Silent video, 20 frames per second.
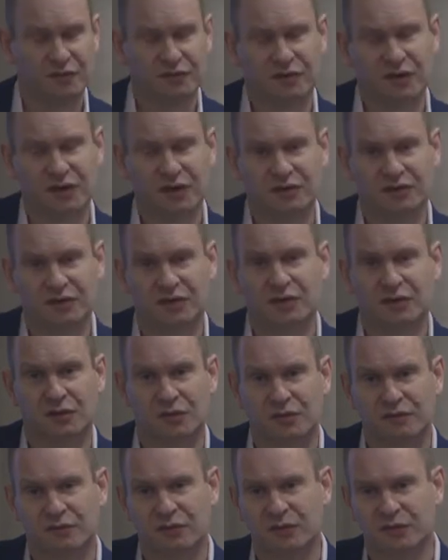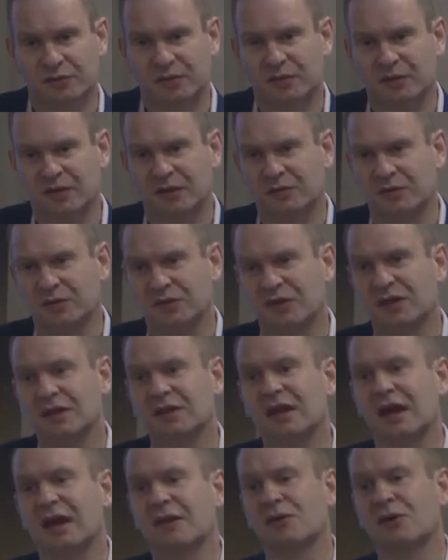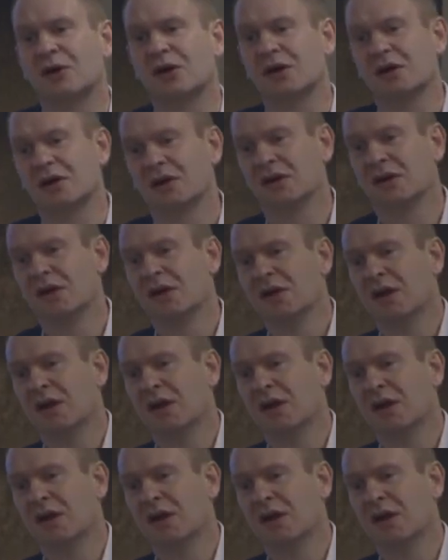good friends in law enforcement as we did that work.